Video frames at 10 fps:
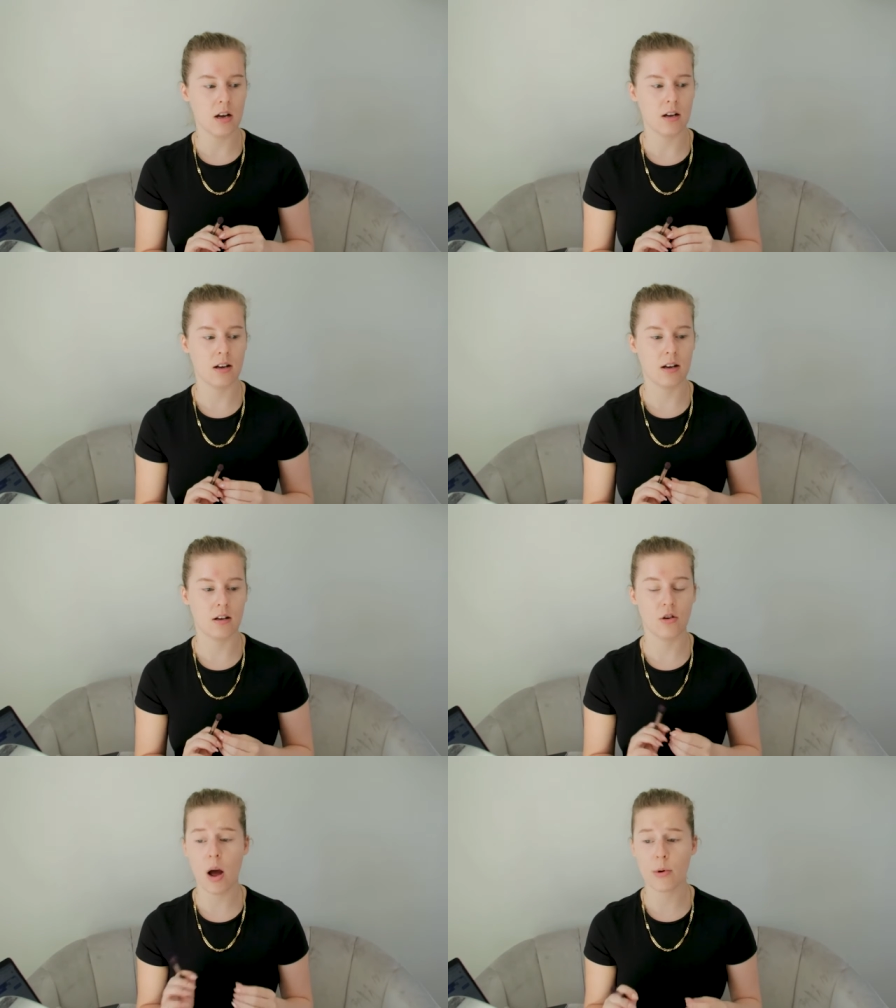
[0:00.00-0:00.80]
Uh,
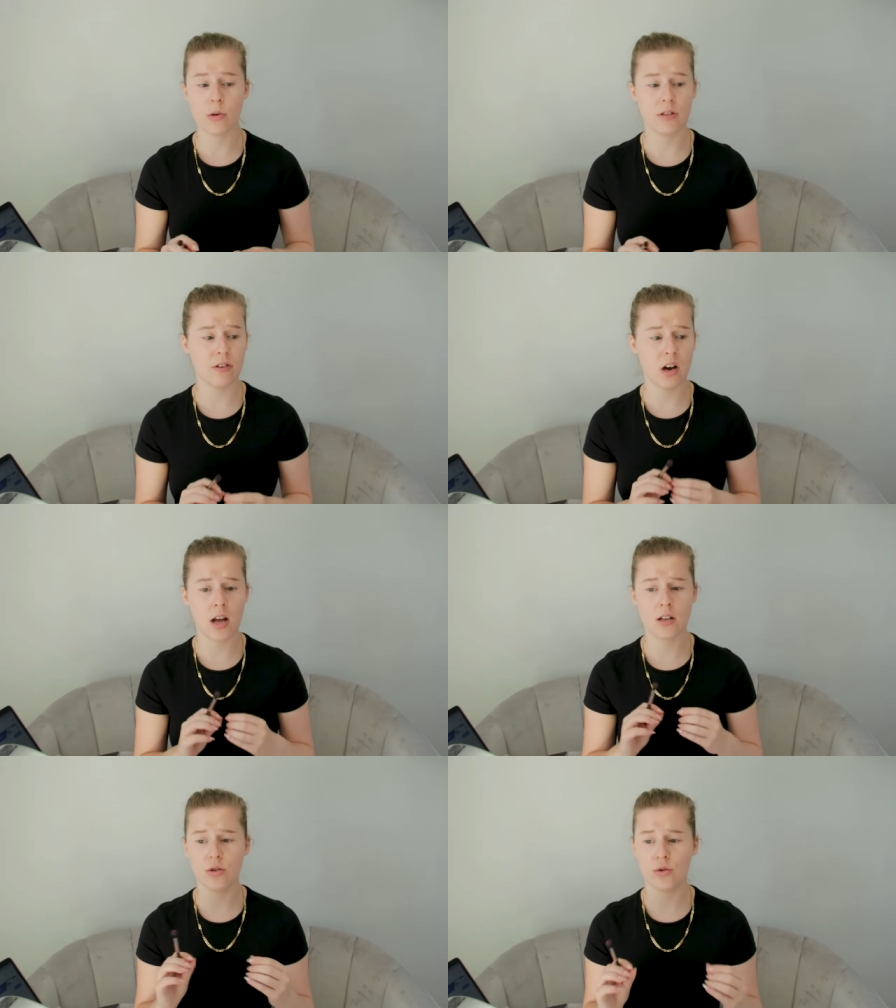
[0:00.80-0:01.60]
grammar was
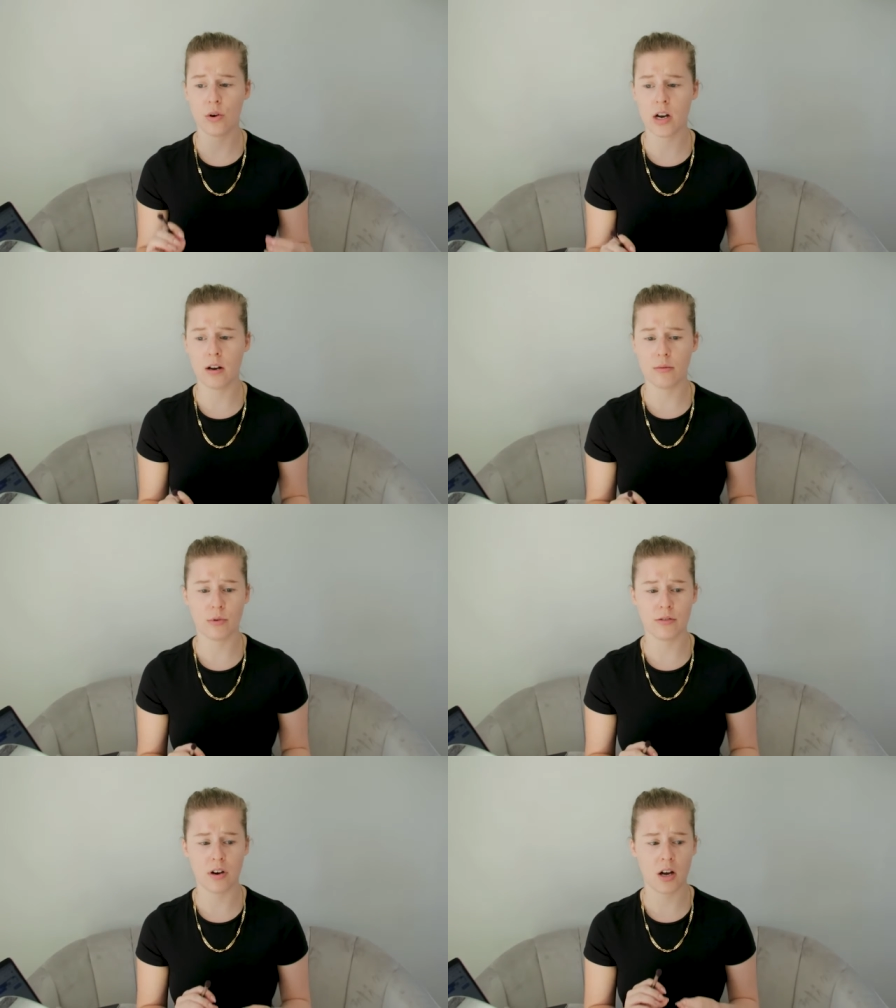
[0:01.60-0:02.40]
fine, story
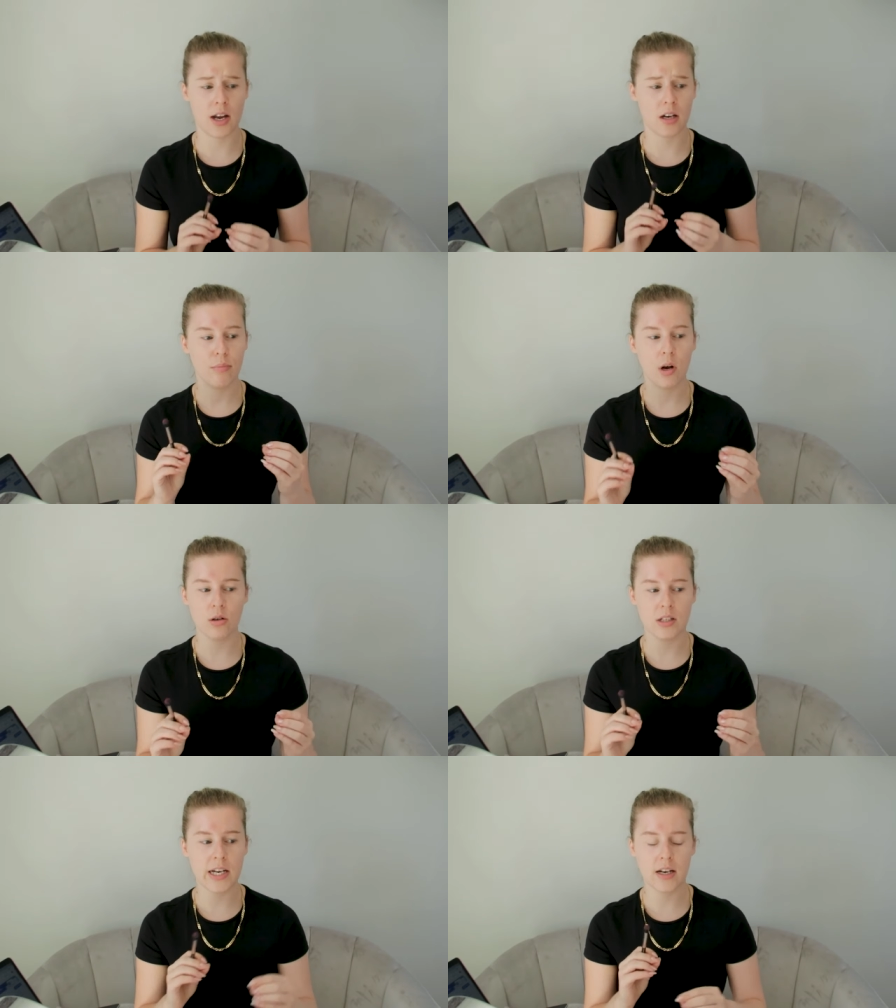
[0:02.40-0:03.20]
was fine,
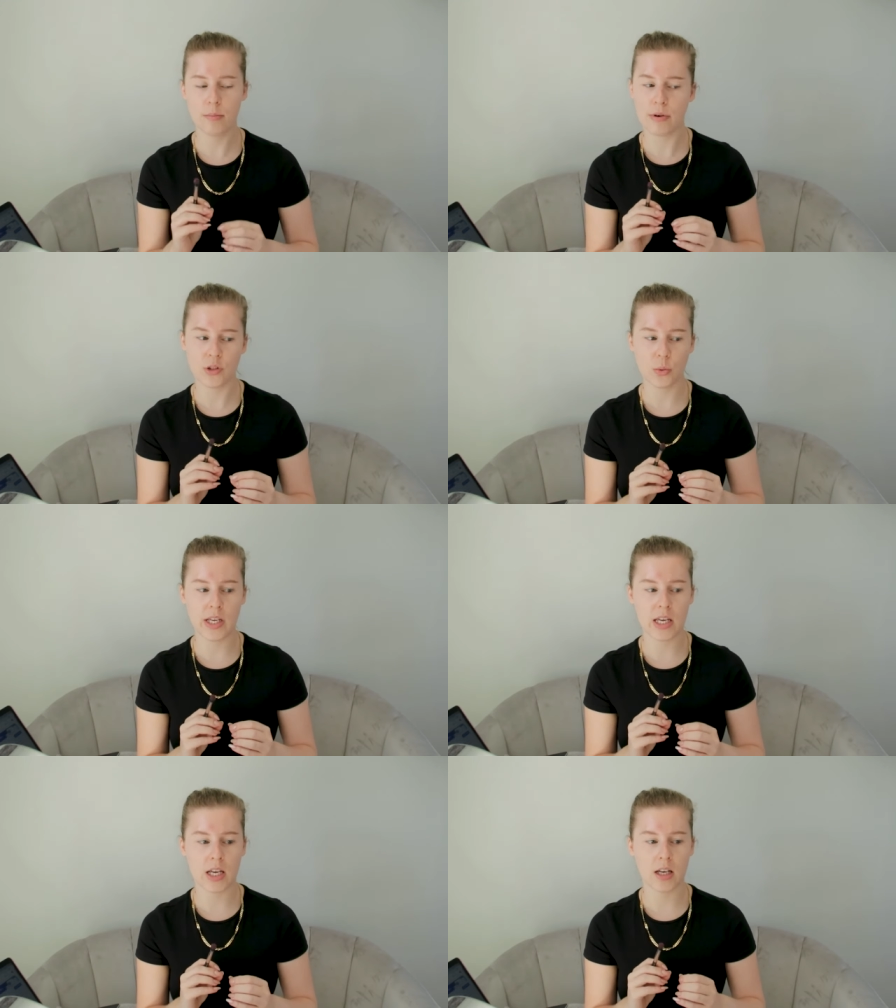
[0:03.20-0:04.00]
plot needed a bit of
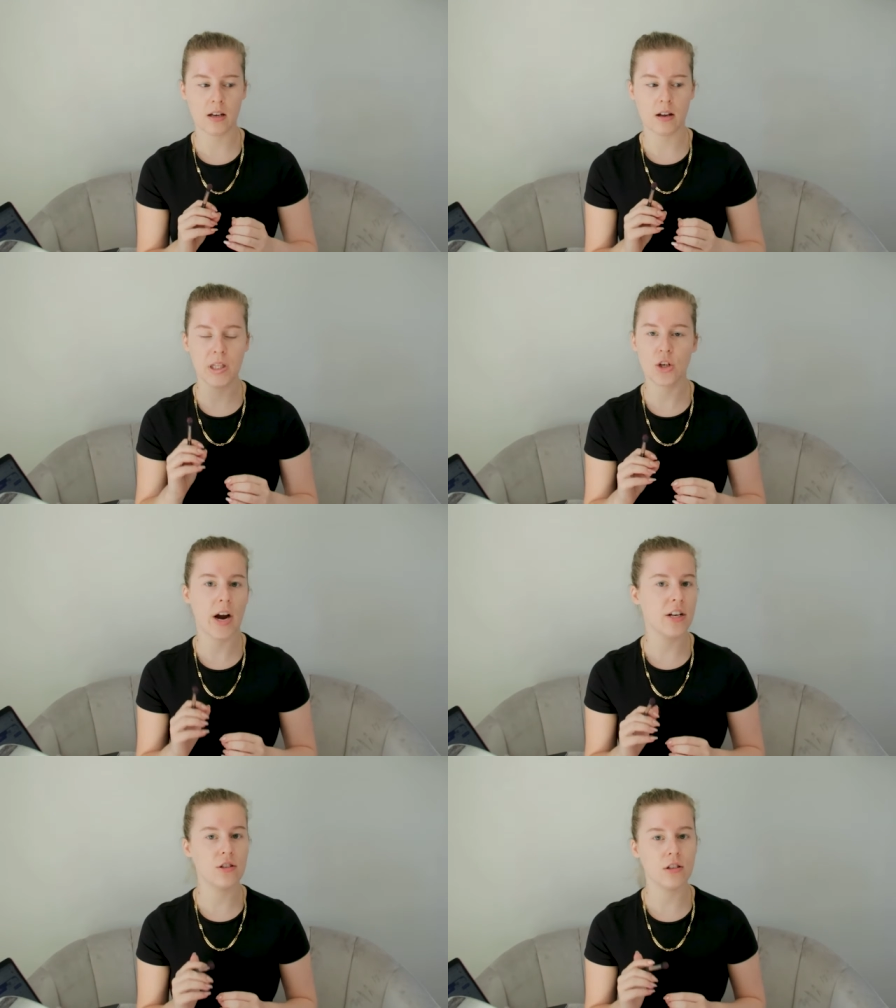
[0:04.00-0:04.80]
tweaking, but the
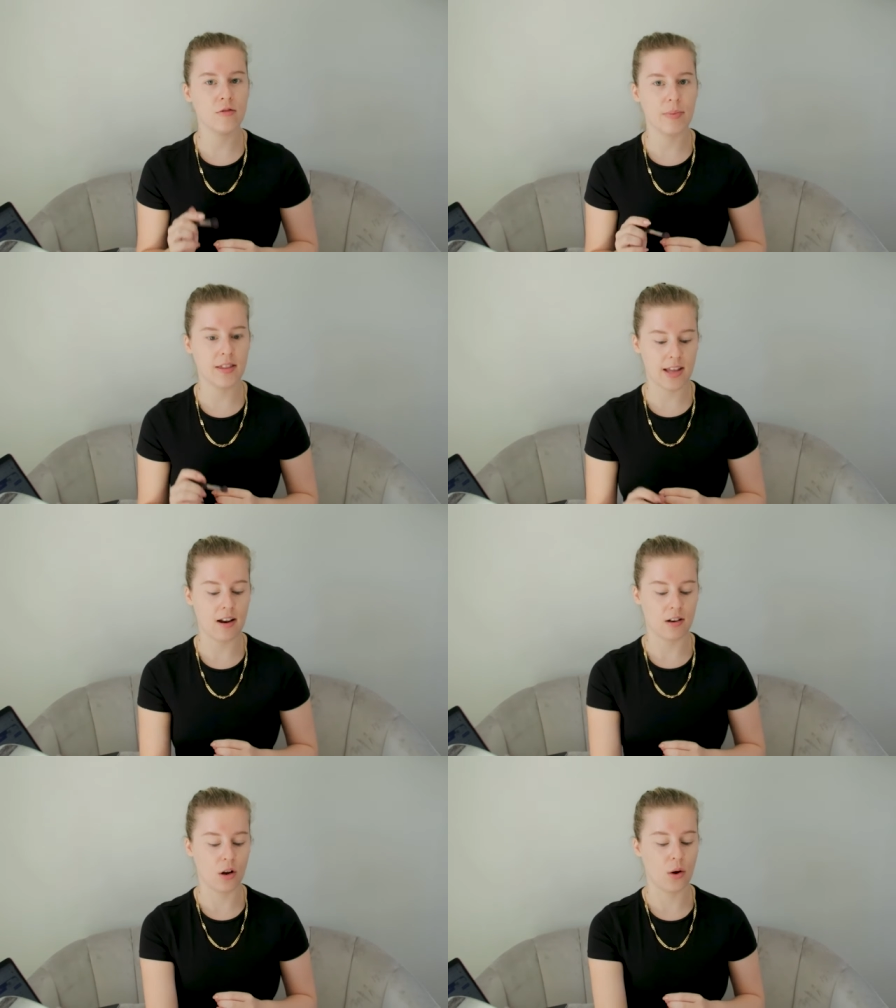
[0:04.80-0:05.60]
grade shouldn't have been that
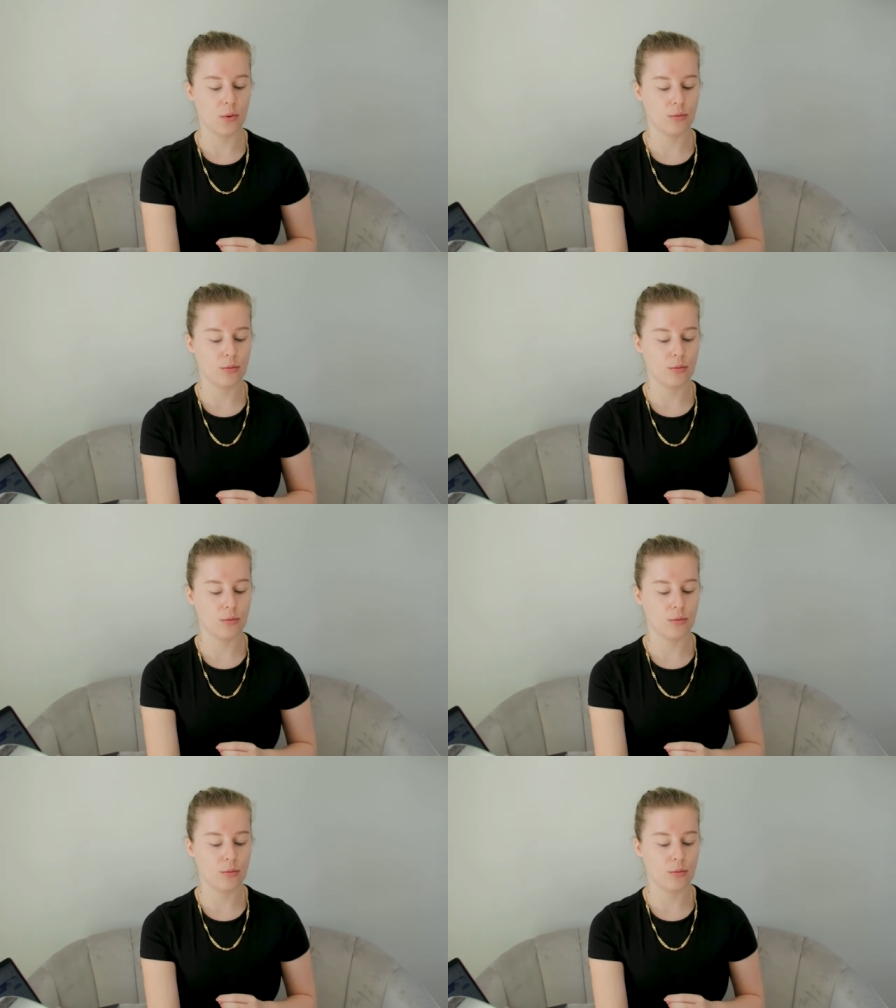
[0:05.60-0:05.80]
low.